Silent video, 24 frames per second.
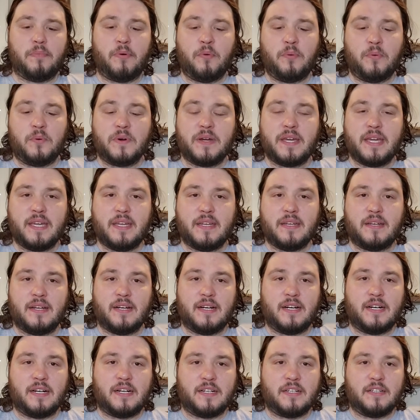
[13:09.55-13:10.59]
point
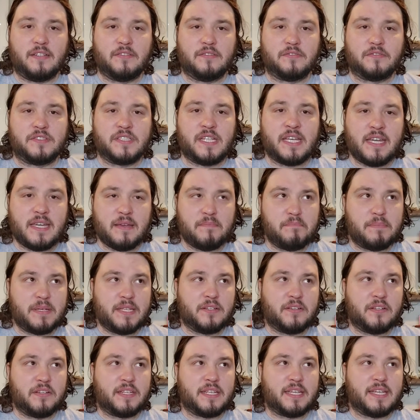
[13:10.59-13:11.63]
of team
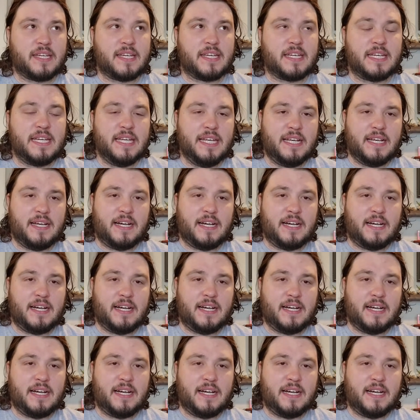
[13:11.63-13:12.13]
building